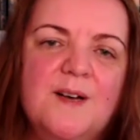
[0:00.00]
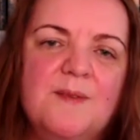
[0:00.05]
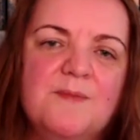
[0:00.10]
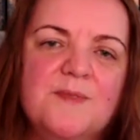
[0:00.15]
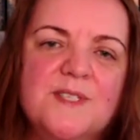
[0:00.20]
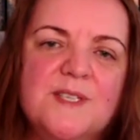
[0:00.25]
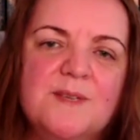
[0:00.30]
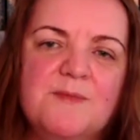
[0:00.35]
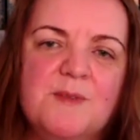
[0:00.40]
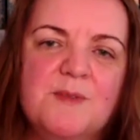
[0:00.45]

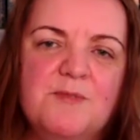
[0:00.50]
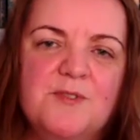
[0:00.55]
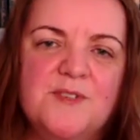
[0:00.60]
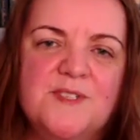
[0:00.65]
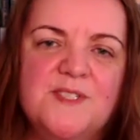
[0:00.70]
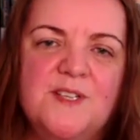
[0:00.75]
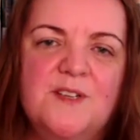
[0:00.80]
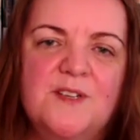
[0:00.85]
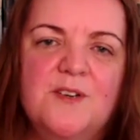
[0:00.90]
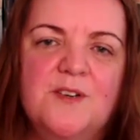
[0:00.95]
some of the
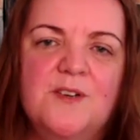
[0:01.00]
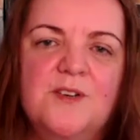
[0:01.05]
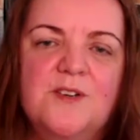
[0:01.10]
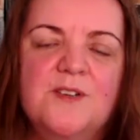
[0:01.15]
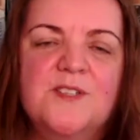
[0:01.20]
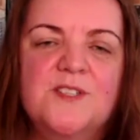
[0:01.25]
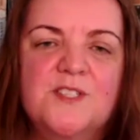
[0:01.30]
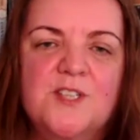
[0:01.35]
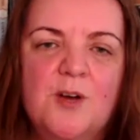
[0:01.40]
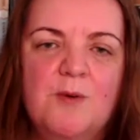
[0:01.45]
books in her
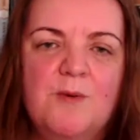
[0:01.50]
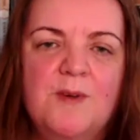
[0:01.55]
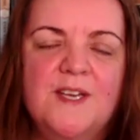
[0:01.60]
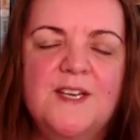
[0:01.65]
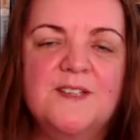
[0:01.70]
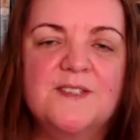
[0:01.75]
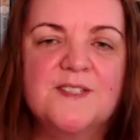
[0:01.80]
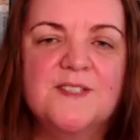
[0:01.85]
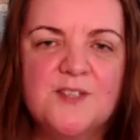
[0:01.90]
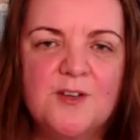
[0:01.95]
Sewing
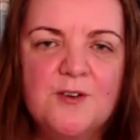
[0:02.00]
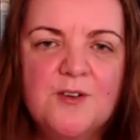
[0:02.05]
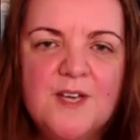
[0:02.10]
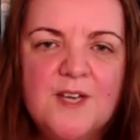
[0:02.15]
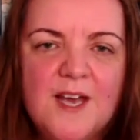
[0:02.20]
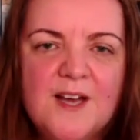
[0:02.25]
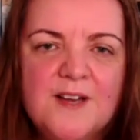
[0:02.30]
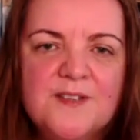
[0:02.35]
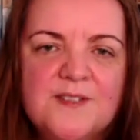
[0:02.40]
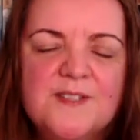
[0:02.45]
in
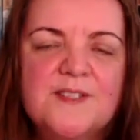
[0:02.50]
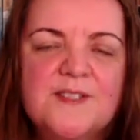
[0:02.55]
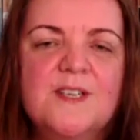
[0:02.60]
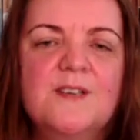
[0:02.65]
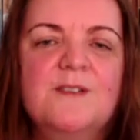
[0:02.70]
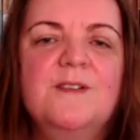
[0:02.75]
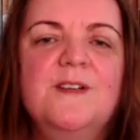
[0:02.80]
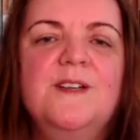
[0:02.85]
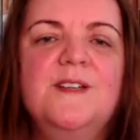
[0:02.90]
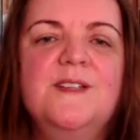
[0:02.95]
SoCal
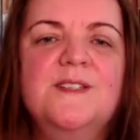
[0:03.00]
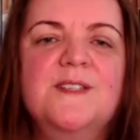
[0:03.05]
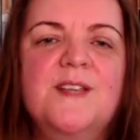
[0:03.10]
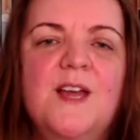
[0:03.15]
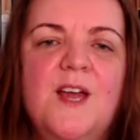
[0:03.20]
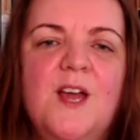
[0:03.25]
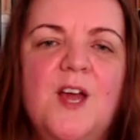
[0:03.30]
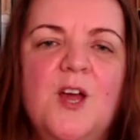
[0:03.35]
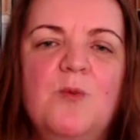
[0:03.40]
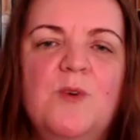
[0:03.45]
series,
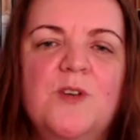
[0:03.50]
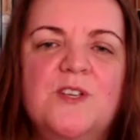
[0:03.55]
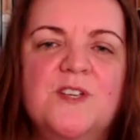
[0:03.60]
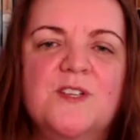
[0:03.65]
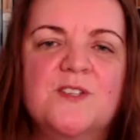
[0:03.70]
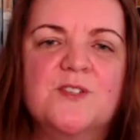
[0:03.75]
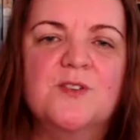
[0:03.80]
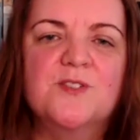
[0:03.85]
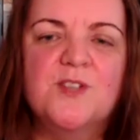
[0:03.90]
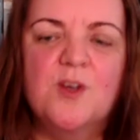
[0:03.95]
which
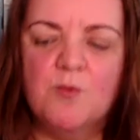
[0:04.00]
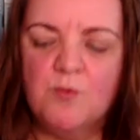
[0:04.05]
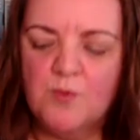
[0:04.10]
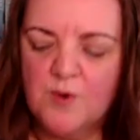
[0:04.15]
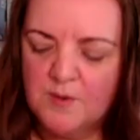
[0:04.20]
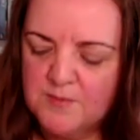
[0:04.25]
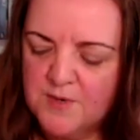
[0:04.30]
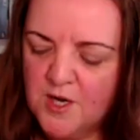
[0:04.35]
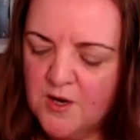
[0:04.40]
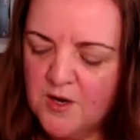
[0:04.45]
is also
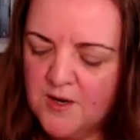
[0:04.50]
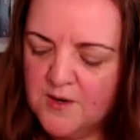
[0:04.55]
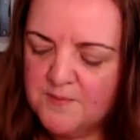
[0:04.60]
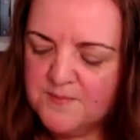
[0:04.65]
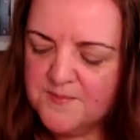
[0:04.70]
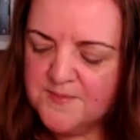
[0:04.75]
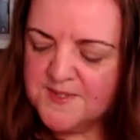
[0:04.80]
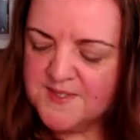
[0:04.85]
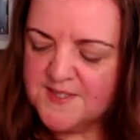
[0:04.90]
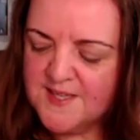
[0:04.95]

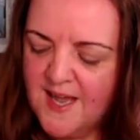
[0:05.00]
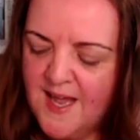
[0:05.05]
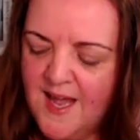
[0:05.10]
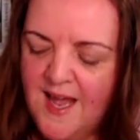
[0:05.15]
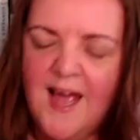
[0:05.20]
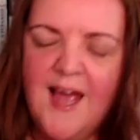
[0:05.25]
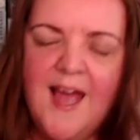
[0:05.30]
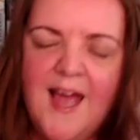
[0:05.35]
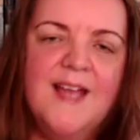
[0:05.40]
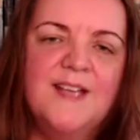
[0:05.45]
rom-coms,
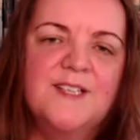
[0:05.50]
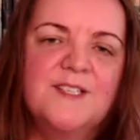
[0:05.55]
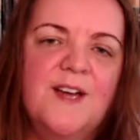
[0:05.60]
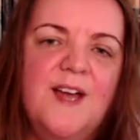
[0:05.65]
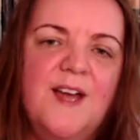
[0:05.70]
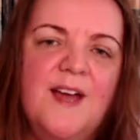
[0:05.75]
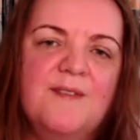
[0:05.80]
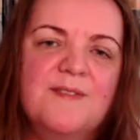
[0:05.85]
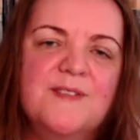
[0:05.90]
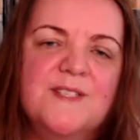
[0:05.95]
and I
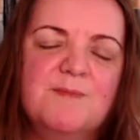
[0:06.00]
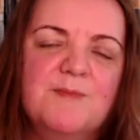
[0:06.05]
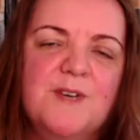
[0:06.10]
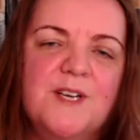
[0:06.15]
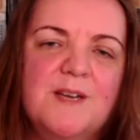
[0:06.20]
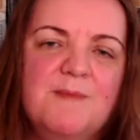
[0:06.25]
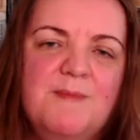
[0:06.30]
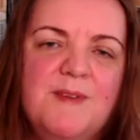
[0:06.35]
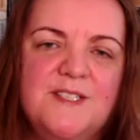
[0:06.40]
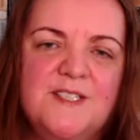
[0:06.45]
have some
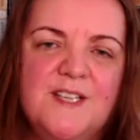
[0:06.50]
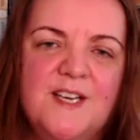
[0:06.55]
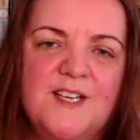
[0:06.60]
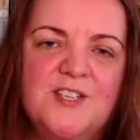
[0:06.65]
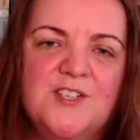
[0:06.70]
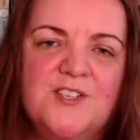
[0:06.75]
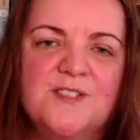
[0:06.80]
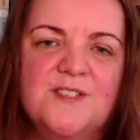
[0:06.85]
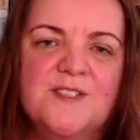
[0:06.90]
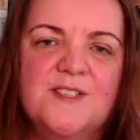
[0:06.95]

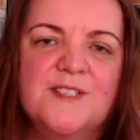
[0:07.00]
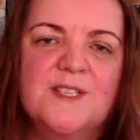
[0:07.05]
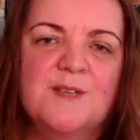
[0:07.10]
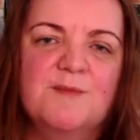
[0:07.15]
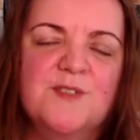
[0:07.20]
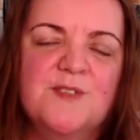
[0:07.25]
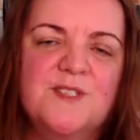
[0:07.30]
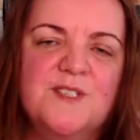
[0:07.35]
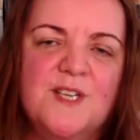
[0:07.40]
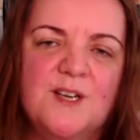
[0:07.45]
recommendations for some
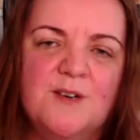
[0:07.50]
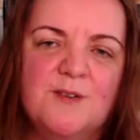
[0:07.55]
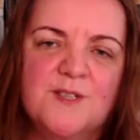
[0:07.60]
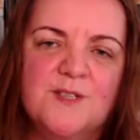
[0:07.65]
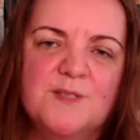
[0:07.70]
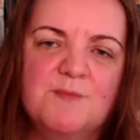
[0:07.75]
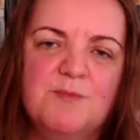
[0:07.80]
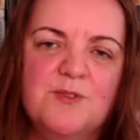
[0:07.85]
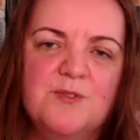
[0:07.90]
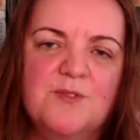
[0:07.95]
of
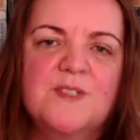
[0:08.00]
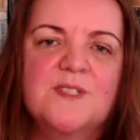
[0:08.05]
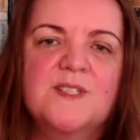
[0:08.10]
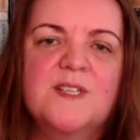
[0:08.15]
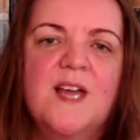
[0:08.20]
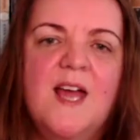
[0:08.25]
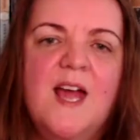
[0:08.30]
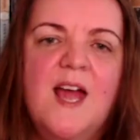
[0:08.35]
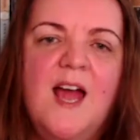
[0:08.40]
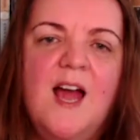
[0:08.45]
Sarah's
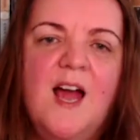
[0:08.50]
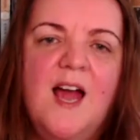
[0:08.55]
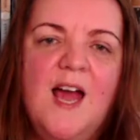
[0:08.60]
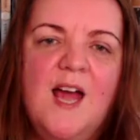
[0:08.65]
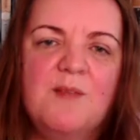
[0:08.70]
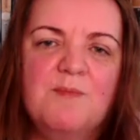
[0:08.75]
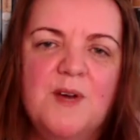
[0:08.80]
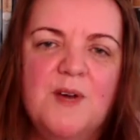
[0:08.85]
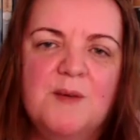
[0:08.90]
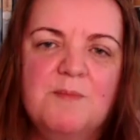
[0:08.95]
books
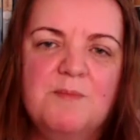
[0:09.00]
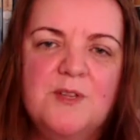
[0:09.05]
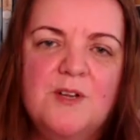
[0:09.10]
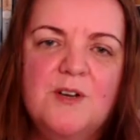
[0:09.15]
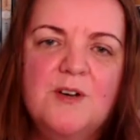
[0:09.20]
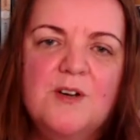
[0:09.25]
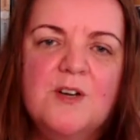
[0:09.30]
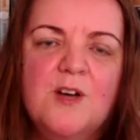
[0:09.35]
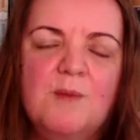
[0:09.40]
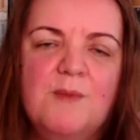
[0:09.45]
at my
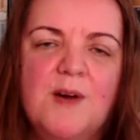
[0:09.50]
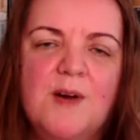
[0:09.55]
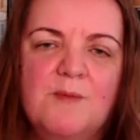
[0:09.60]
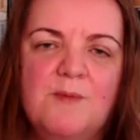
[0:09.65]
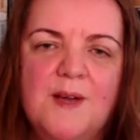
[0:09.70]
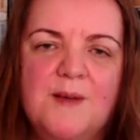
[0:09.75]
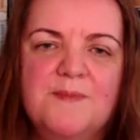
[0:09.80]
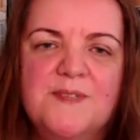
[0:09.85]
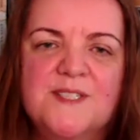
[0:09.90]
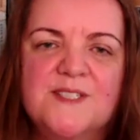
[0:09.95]
blog on my
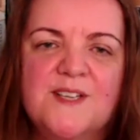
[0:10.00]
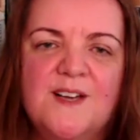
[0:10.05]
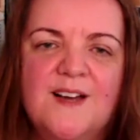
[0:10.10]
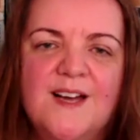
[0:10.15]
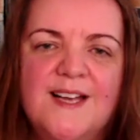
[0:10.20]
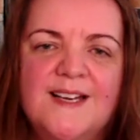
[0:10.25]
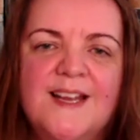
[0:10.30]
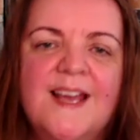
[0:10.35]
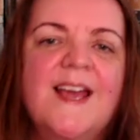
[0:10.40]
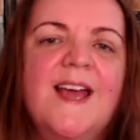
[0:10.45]

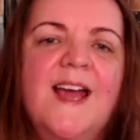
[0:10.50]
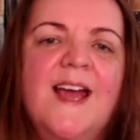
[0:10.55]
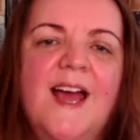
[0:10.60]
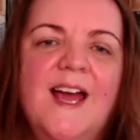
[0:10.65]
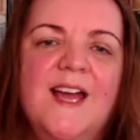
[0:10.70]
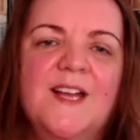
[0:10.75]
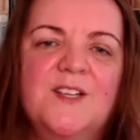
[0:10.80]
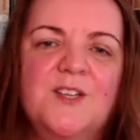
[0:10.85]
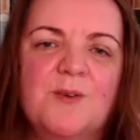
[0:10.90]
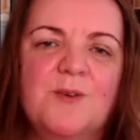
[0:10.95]
website
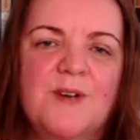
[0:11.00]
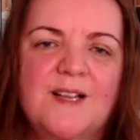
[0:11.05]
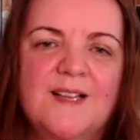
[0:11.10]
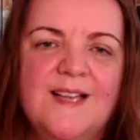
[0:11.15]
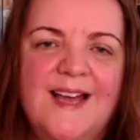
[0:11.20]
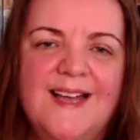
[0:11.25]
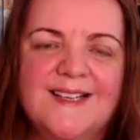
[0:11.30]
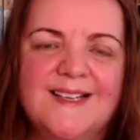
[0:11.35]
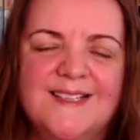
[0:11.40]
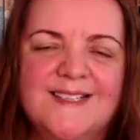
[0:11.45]
at
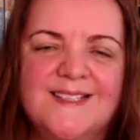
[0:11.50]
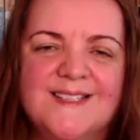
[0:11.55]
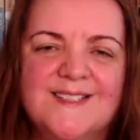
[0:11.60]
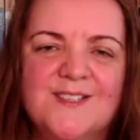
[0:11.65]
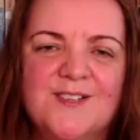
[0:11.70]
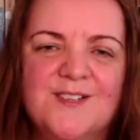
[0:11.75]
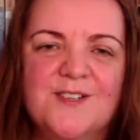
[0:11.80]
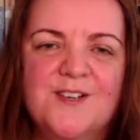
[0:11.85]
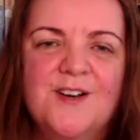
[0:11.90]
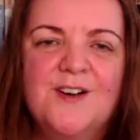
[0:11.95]

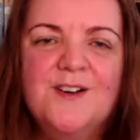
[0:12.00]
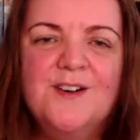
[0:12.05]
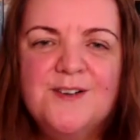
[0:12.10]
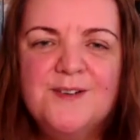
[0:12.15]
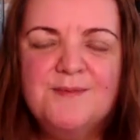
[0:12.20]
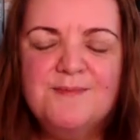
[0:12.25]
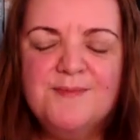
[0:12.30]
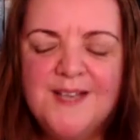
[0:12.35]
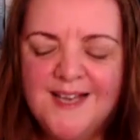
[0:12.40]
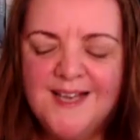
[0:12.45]

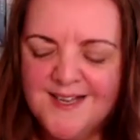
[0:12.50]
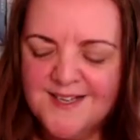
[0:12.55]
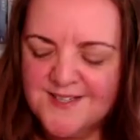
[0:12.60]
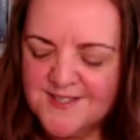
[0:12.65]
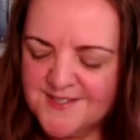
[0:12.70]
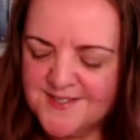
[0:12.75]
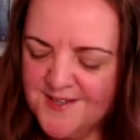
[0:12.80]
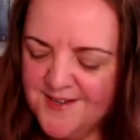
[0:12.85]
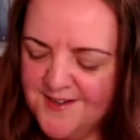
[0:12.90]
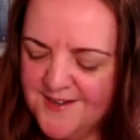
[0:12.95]
narelleatkins.com.
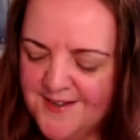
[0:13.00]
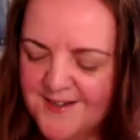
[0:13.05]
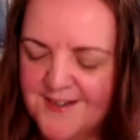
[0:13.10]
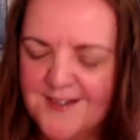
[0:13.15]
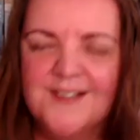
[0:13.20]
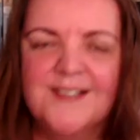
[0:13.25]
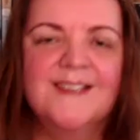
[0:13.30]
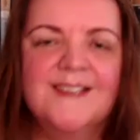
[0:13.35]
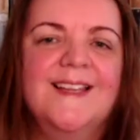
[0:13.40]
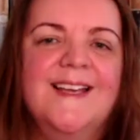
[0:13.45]

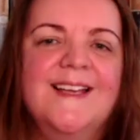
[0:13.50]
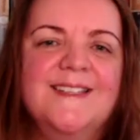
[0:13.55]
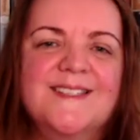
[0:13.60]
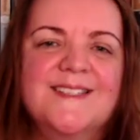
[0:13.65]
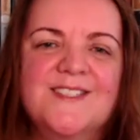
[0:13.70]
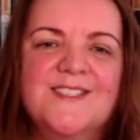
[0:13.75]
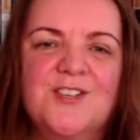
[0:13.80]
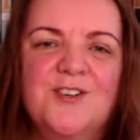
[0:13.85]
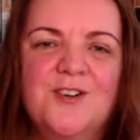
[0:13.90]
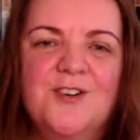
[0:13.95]
So
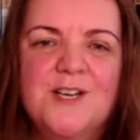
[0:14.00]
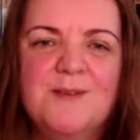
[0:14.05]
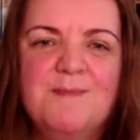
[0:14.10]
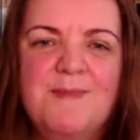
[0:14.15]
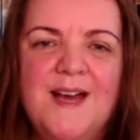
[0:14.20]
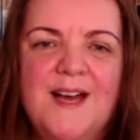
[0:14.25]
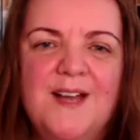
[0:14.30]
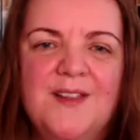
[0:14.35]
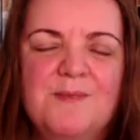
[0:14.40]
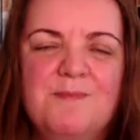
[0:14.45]
let's talk
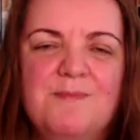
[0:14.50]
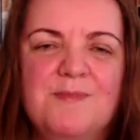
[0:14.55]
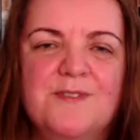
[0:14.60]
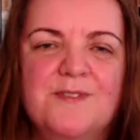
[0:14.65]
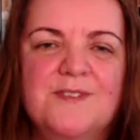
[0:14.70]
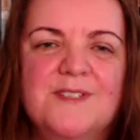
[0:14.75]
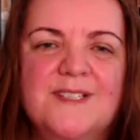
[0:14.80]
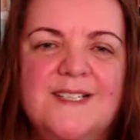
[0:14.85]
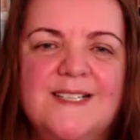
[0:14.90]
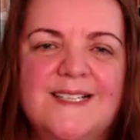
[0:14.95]
about the
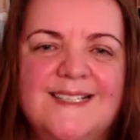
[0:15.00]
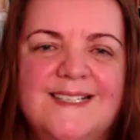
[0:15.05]
book.